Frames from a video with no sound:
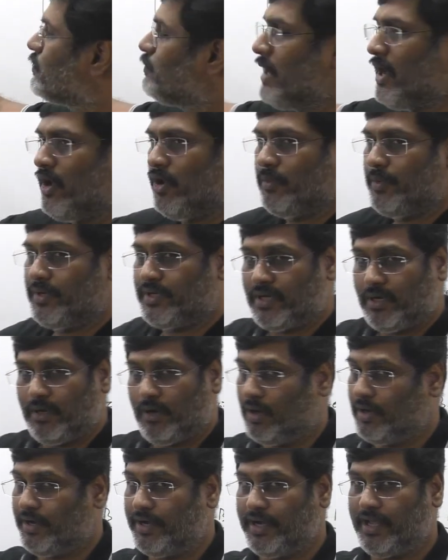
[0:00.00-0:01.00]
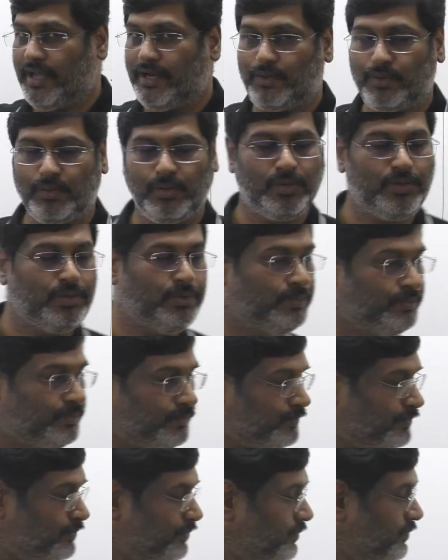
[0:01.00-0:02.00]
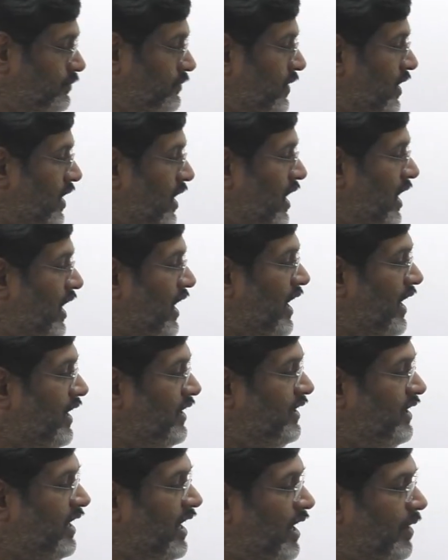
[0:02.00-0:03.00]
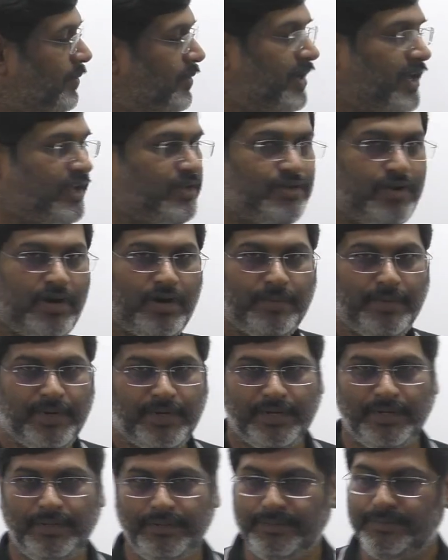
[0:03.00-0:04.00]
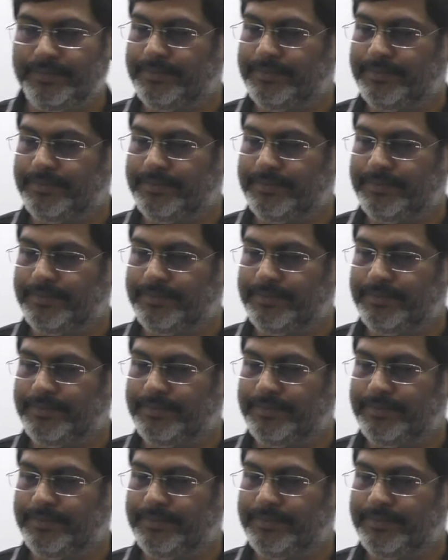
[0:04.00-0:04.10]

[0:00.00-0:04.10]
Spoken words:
Pi orbital already I told you, unhybridized orbital.